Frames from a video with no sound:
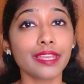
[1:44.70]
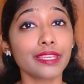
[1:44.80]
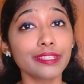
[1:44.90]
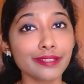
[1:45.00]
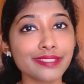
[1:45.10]

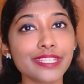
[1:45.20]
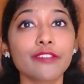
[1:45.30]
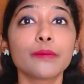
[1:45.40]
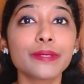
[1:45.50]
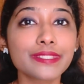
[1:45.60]
years, they
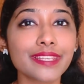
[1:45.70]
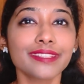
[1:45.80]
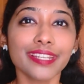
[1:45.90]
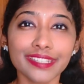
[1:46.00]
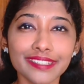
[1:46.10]
will be
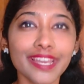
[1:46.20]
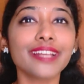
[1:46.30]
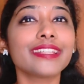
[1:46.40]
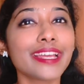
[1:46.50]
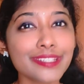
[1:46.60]
saying that,
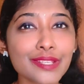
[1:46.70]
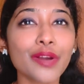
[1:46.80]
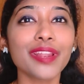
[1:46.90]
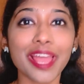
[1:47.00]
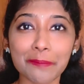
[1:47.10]
yeah, that's
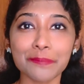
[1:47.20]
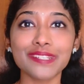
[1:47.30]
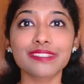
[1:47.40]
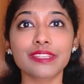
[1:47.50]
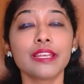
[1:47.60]
all
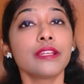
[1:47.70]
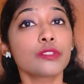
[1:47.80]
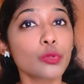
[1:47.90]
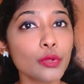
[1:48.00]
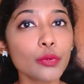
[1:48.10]
happens.
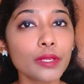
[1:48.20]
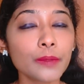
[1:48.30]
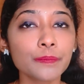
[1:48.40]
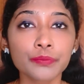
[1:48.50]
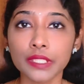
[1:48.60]
So
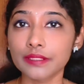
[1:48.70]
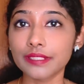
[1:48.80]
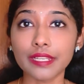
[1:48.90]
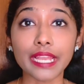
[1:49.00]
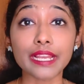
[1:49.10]
look,
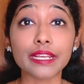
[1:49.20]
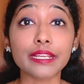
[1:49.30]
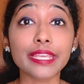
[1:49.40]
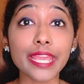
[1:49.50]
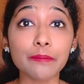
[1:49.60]
the
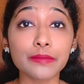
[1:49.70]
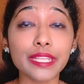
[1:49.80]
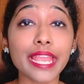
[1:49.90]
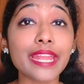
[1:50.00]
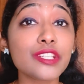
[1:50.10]
game,
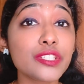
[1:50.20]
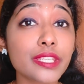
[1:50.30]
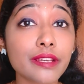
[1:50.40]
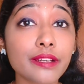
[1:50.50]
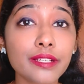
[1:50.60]
the
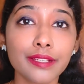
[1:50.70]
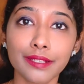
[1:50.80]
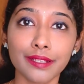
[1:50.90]
entire